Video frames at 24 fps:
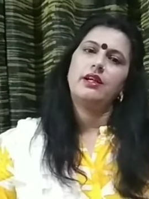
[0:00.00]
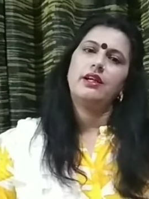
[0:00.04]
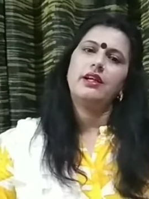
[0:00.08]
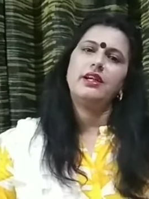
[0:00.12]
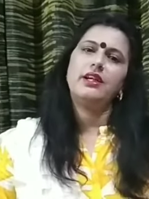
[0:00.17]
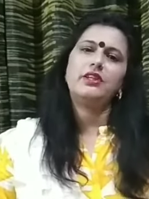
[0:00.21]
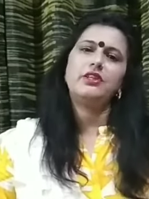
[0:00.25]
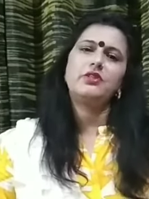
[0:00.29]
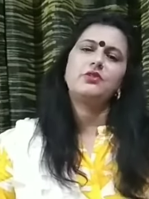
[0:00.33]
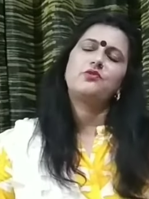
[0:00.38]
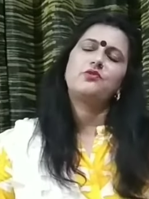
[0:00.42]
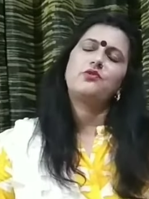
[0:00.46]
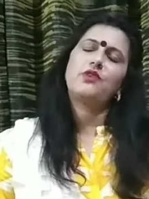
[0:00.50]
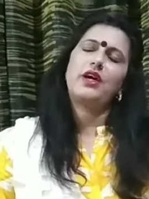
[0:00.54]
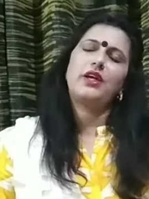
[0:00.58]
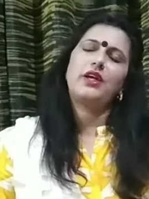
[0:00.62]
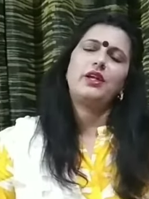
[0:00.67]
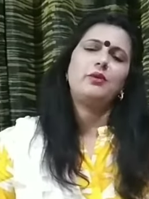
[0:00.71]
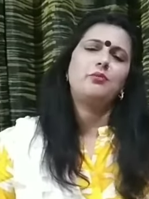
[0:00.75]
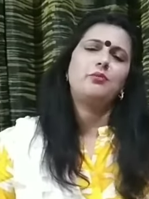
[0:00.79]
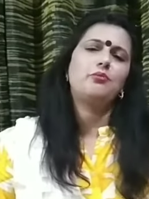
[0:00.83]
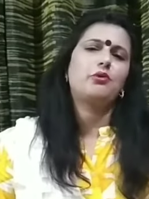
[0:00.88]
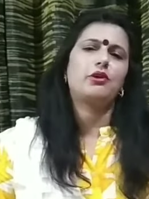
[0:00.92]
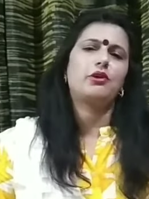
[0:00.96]
It is
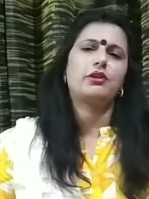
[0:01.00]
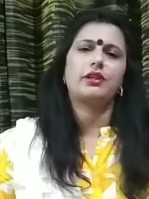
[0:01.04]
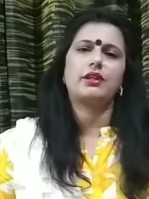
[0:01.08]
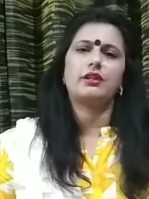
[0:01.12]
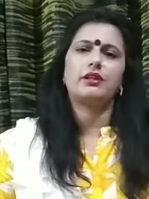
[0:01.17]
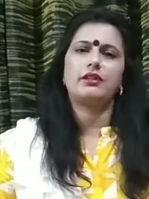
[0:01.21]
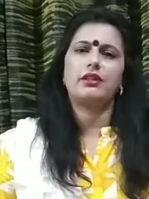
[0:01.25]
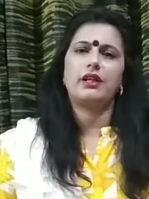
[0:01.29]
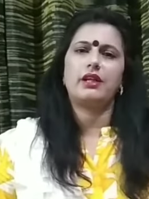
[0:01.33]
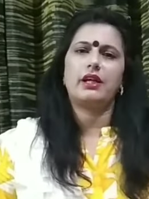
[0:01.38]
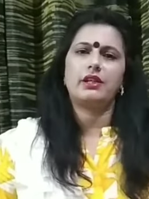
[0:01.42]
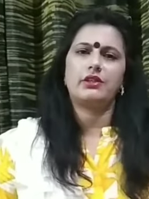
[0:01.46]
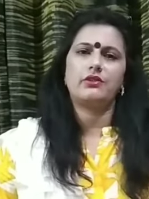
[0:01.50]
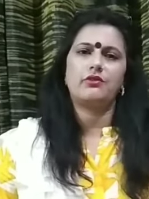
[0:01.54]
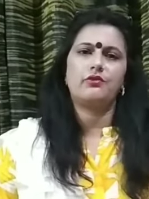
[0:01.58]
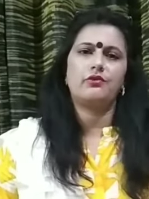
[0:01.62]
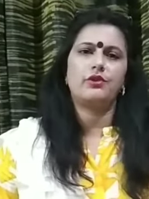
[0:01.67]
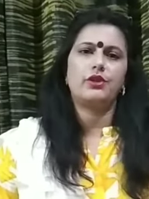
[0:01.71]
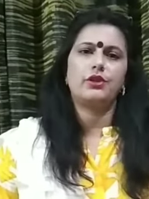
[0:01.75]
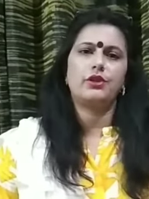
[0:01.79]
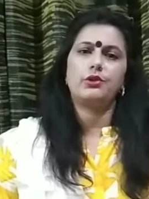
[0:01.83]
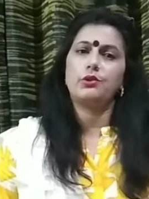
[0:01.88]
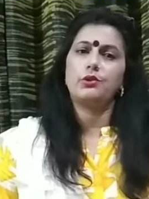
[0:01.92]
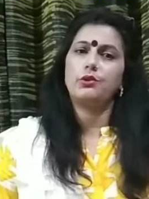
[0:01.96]
very important that
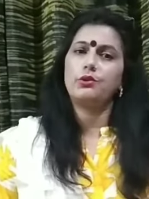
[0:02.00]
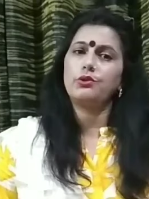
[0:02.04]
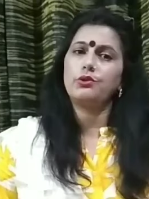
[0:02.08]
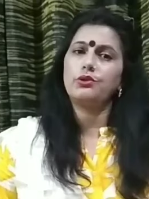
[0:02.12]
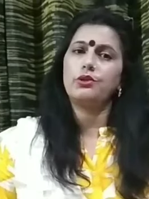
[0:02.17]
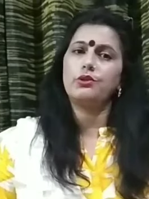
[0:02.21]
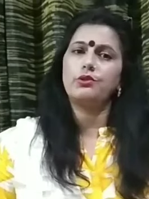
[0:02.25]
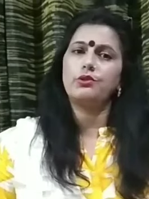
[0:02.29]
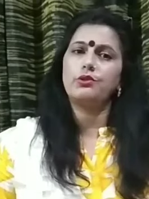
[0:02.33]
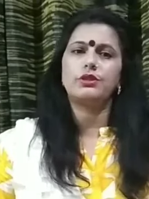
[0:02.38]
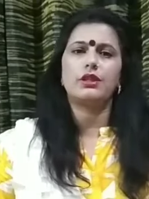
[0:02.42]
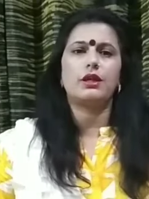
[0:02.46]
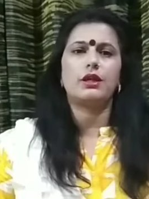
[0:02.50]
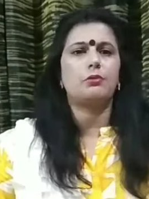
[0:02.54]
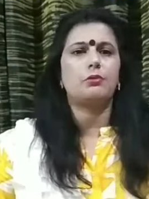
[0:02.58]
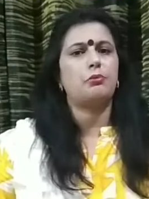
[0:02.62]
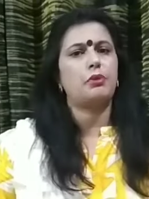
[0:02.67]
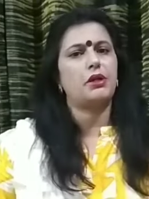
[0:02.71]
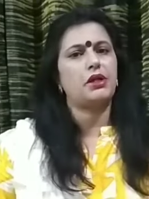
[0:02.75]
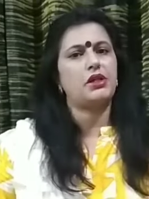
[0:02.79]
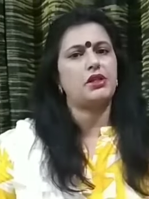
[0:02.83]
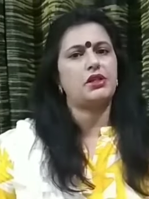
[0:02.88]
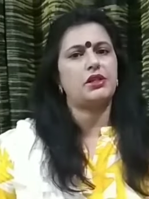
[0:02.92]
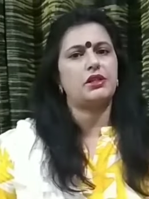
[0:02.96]
we don't lose our
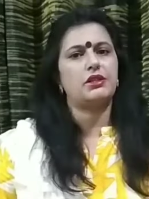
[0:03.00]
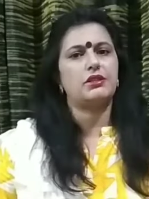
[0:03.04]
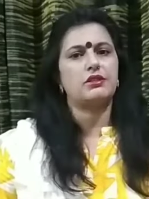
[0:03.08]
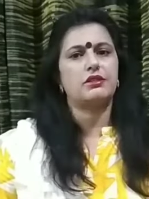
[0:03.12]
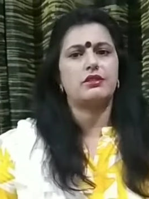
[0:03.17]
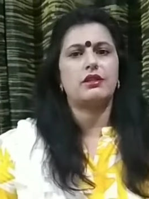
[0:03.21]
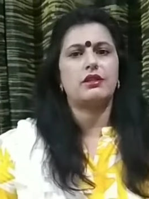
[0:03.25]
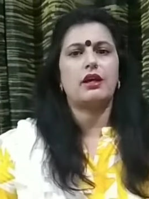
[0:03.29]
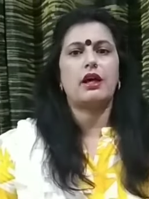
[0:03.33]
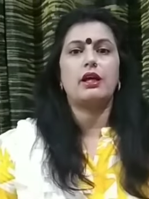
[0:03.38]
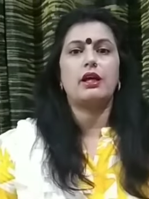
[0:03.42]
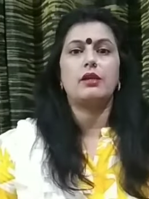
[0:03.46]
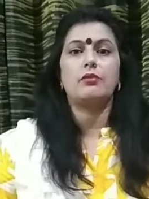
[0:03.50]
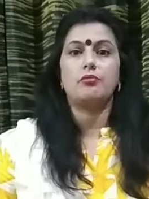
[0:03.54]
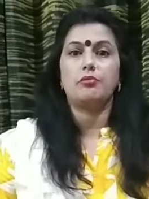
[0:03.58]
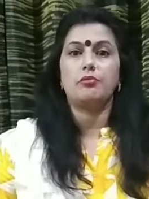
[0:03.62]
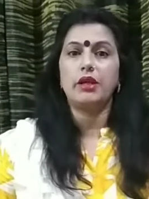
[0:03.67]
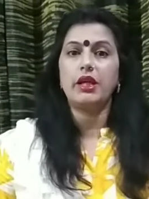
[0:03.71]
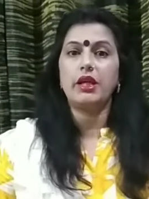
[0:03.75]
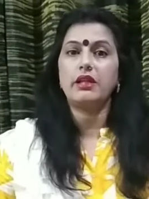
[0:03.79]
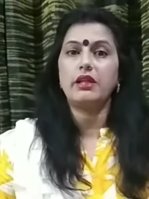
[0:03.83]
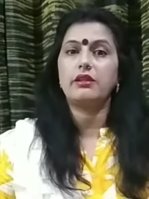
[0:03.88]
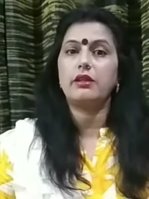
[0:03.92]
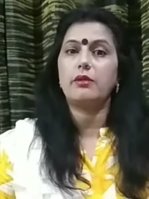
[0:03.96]
patience and
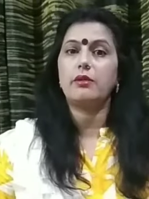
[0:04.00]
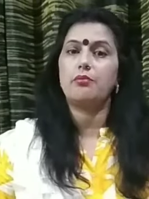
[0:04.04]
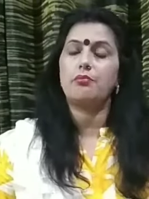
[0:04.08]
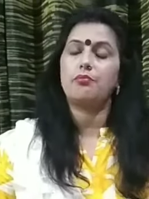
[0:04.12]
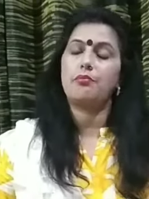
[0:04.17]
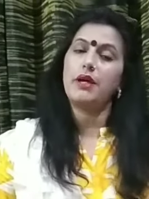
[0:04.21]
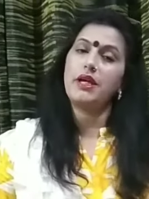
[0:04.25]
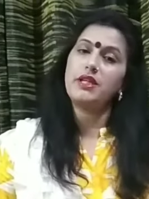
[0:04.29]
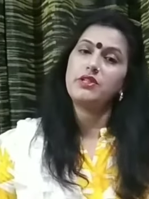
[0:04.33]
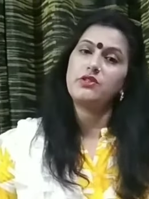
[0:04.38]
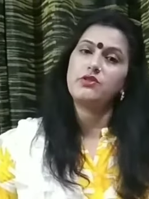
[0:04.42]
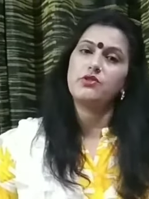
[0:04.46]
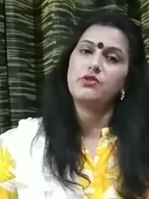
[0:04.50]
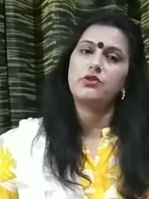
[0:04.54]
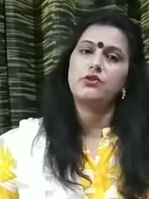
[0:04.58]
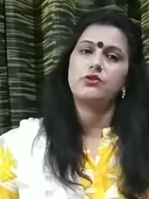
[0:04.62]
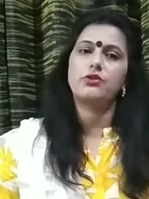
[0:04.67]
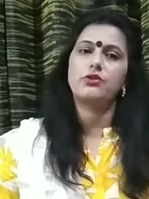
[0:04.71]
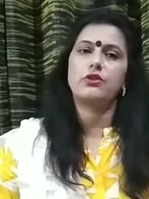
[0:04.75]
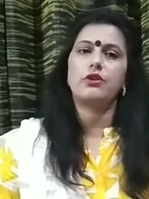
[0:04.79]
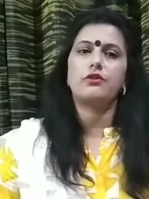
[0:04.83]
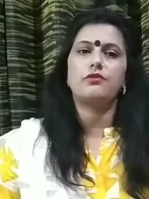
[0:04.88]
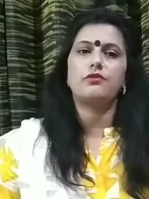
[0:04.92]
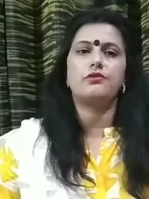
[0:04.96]
make the best
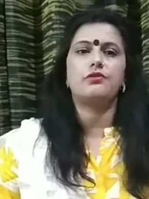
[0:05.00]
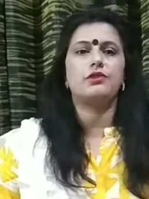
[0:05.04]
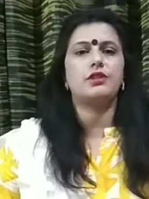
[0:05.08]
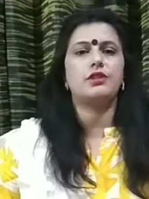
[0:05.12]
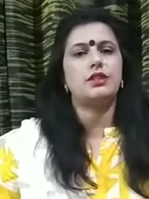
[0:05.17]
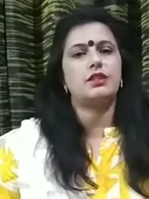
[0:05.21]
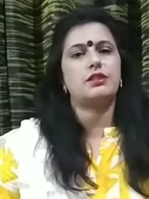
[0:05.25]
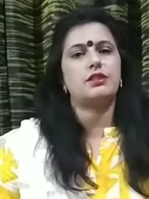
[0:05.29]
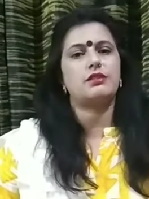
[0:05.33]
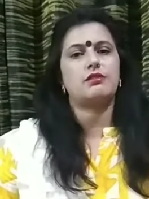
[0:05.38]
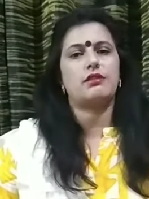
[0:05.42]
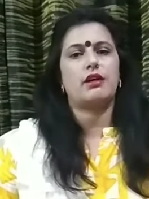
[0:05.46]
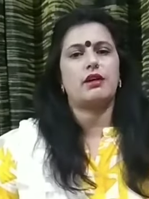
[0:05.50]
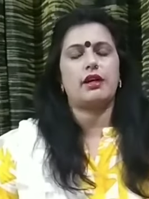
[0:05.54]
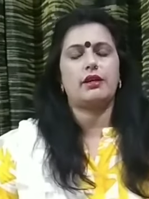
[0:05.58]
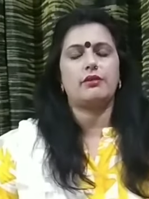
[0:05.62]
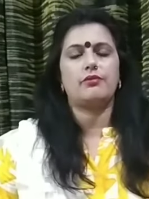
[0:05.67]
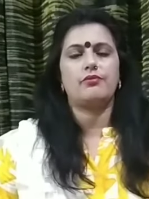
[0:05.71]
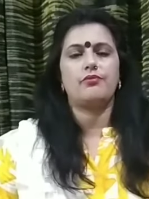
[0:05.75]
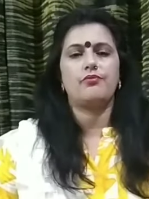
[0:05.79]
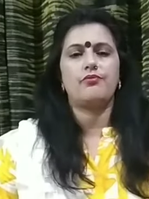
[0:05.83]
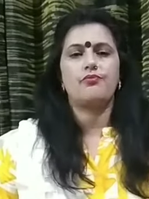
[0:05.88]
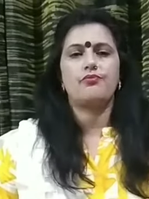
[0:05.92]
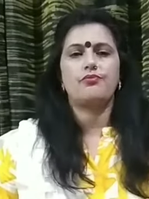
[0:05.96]
use of this
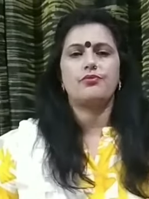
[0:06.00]
time.